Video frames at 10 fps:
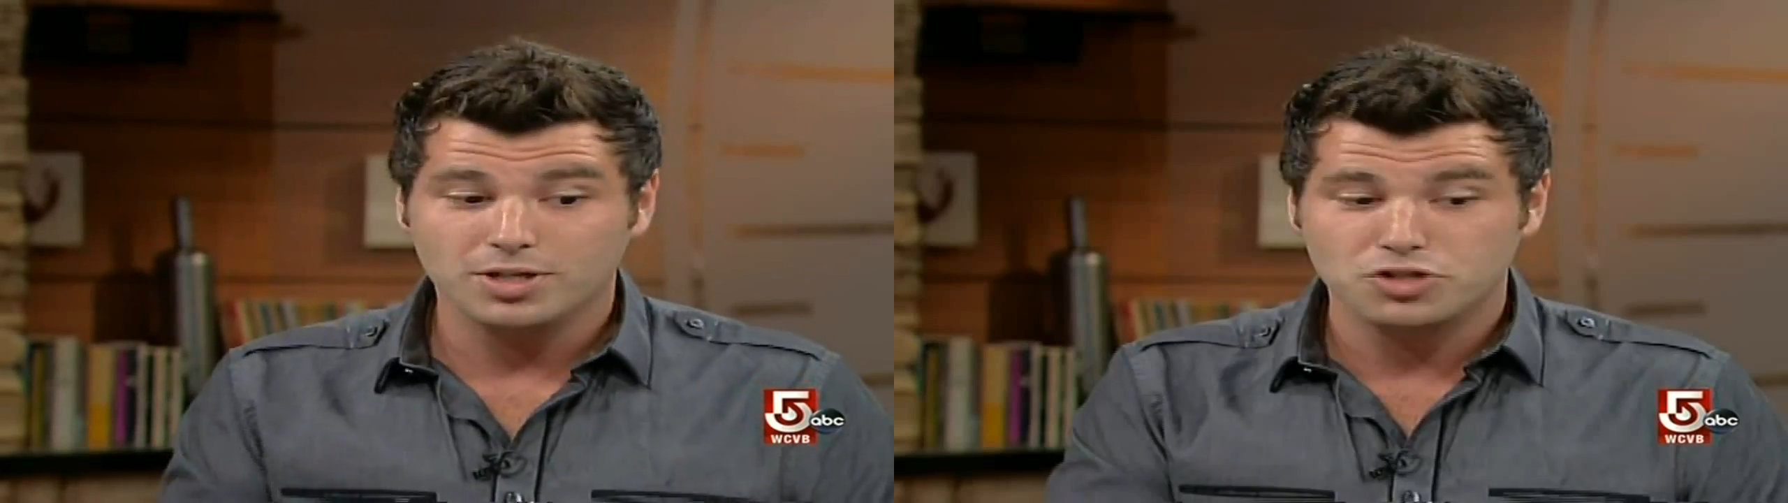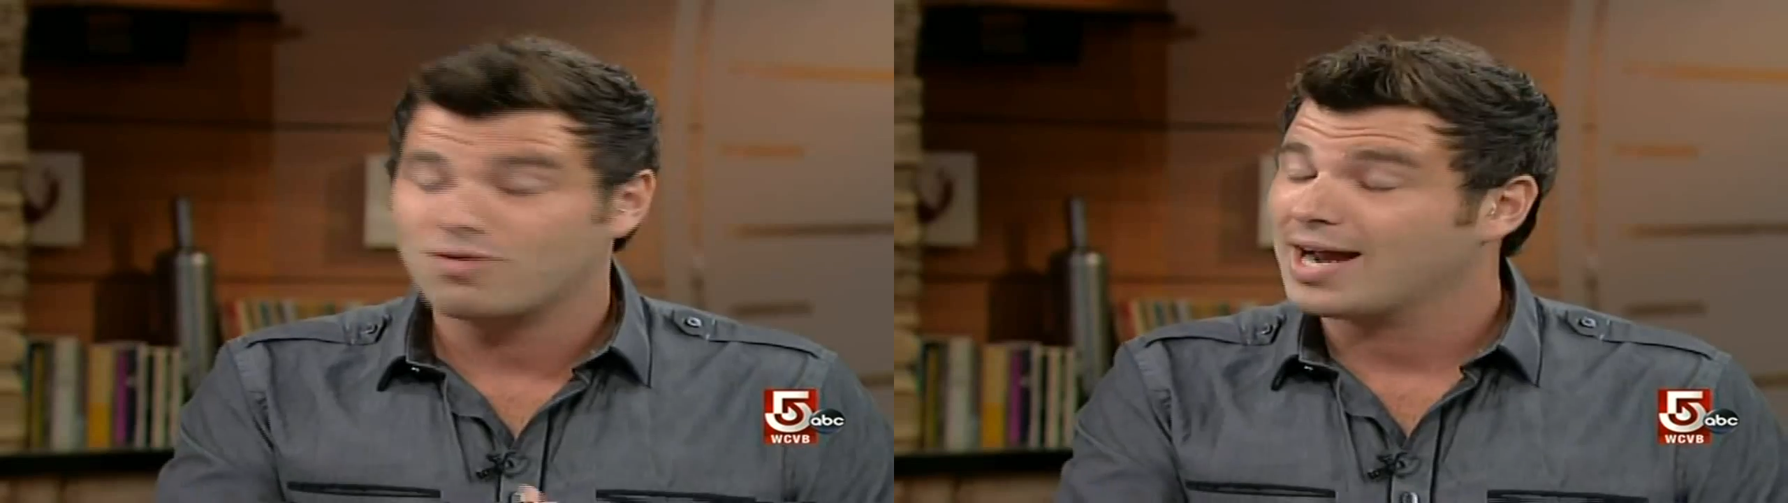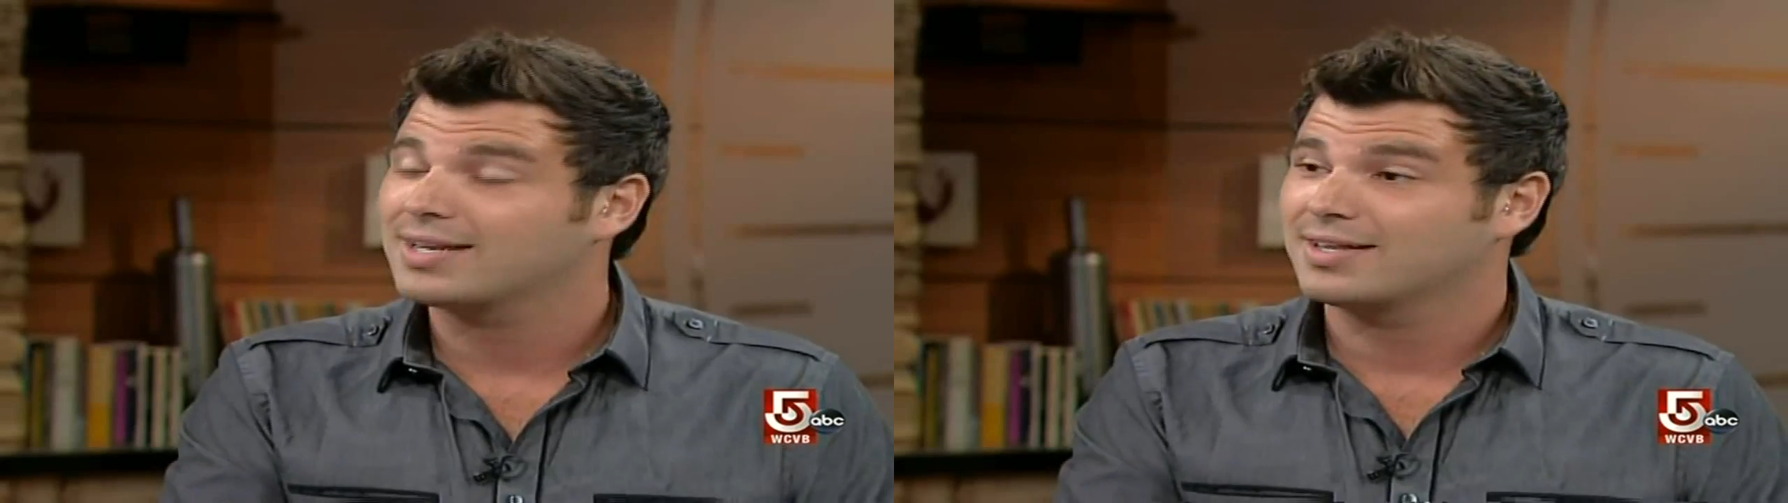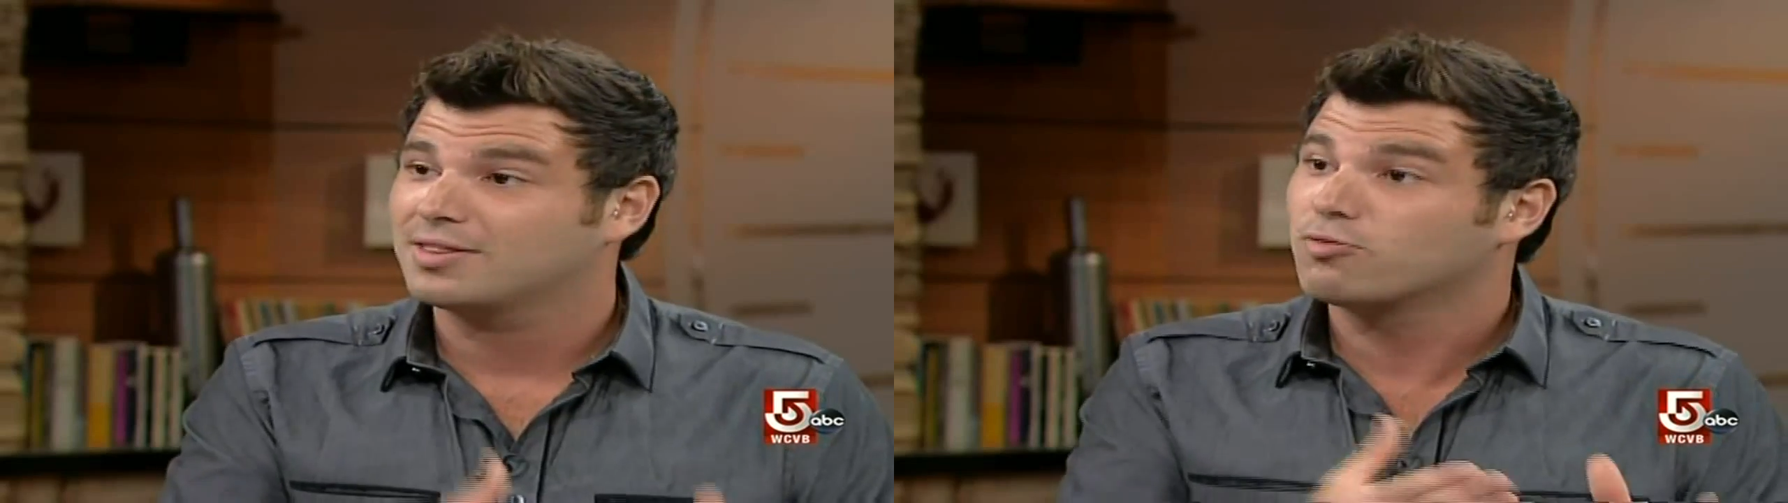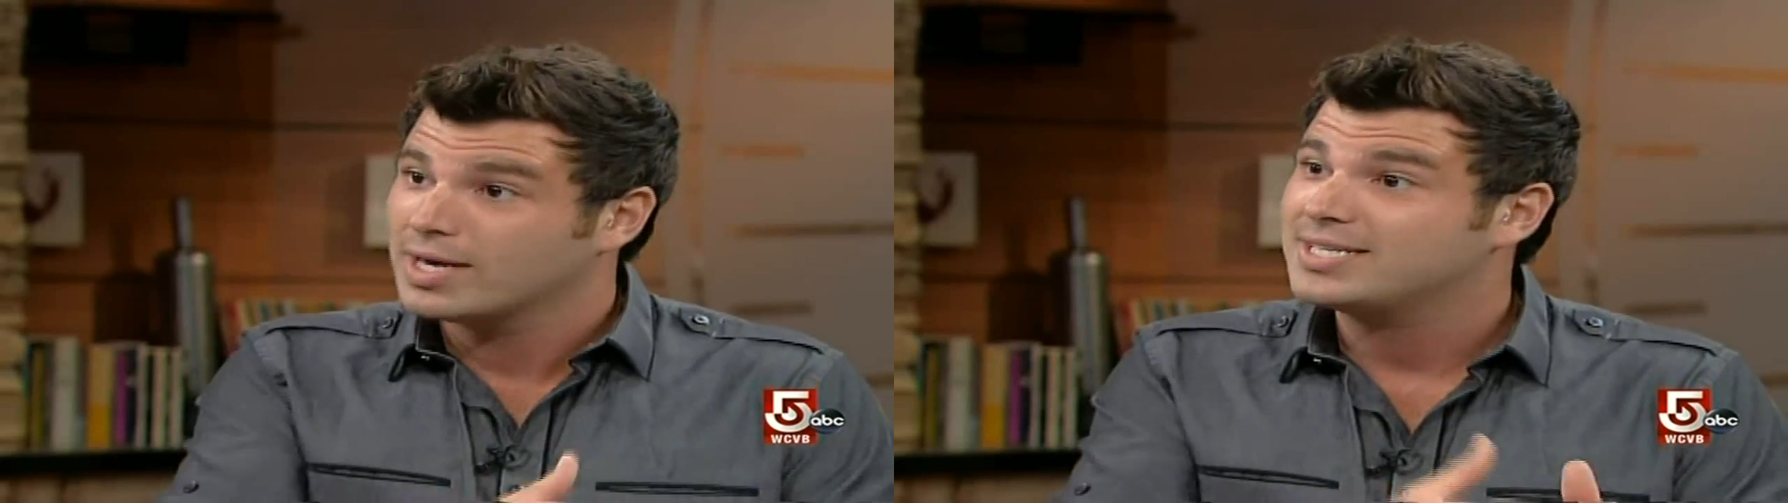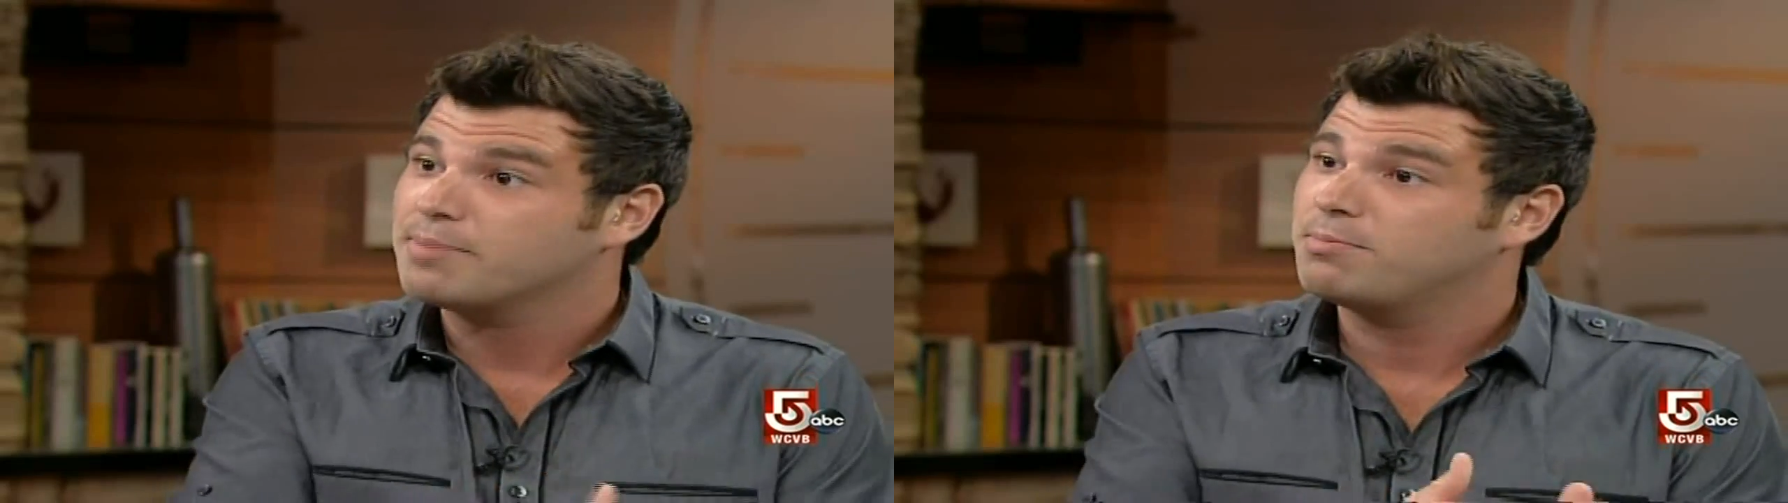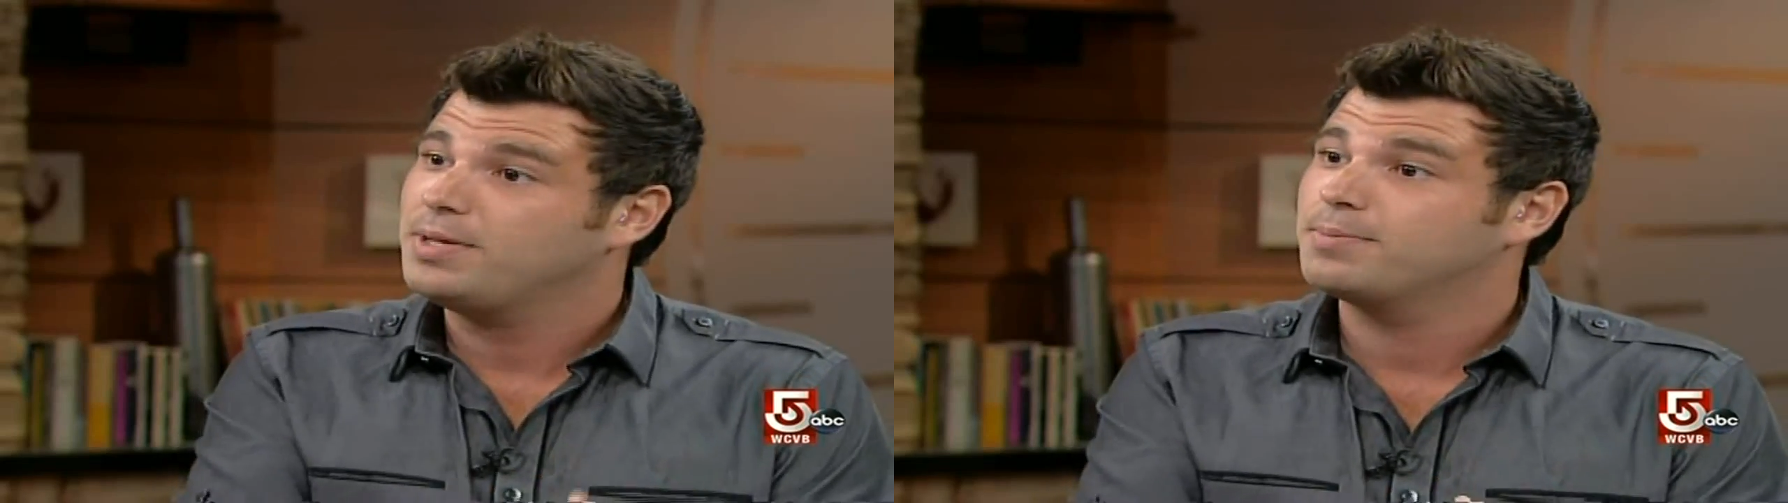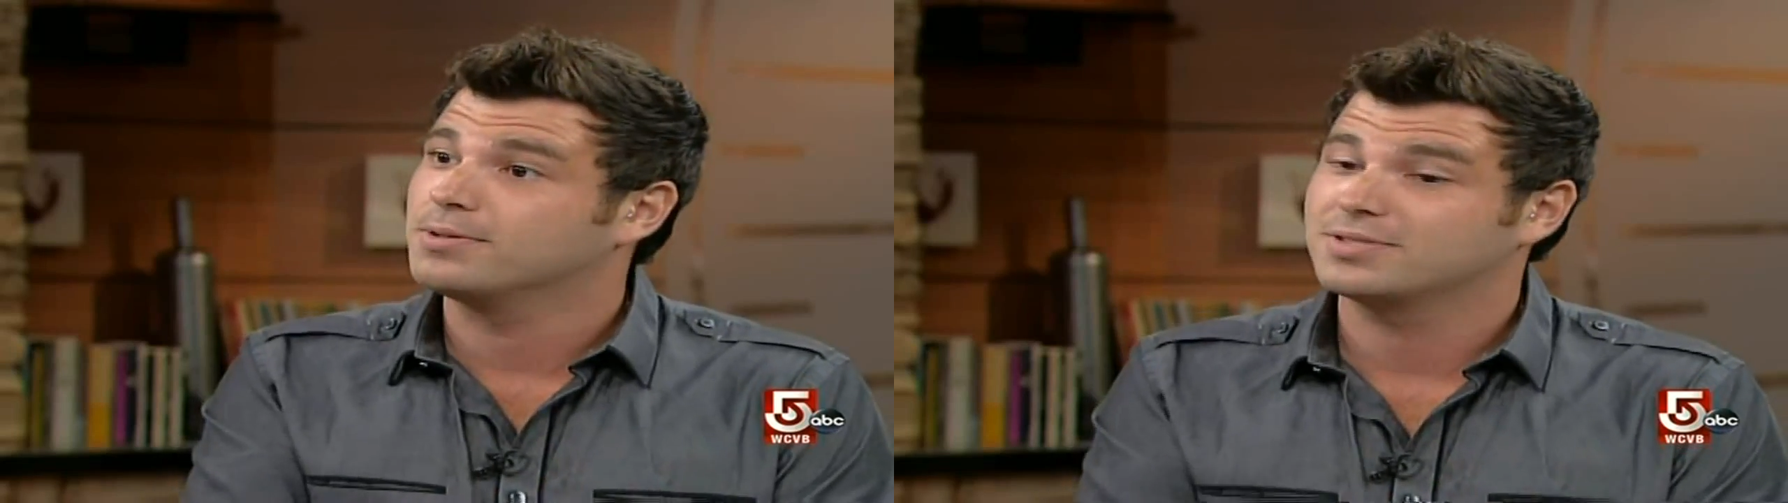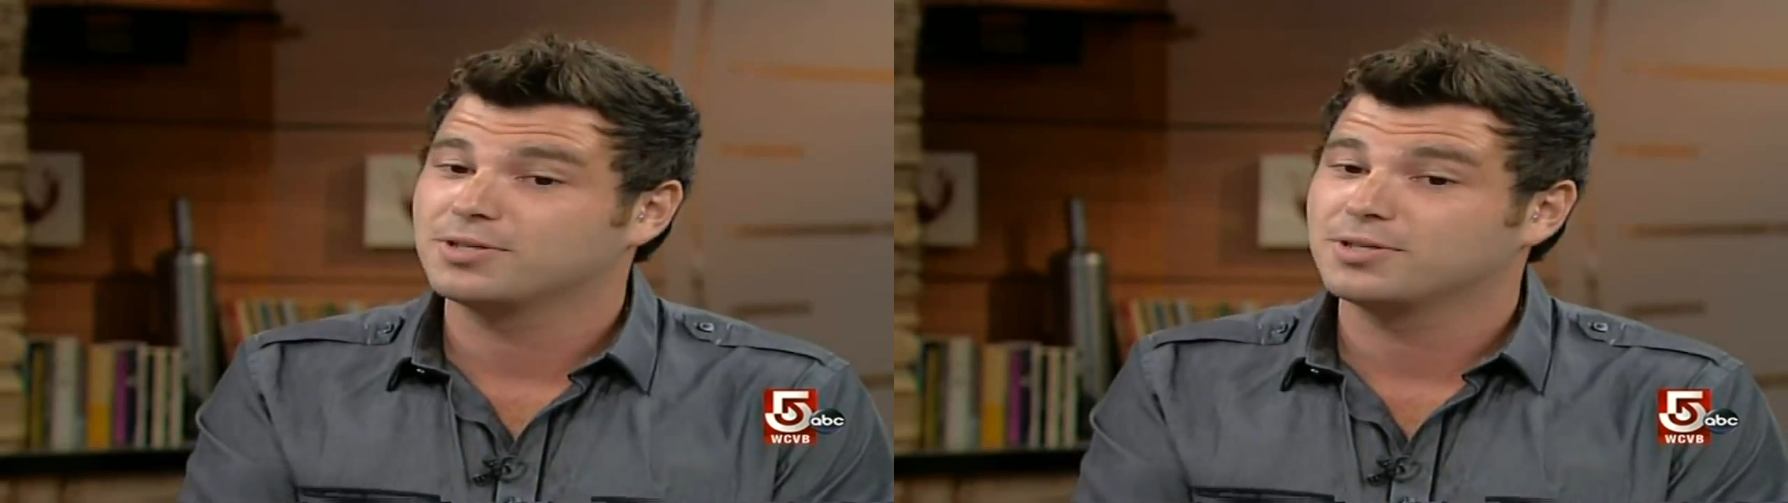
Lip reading: attracting the right type of people.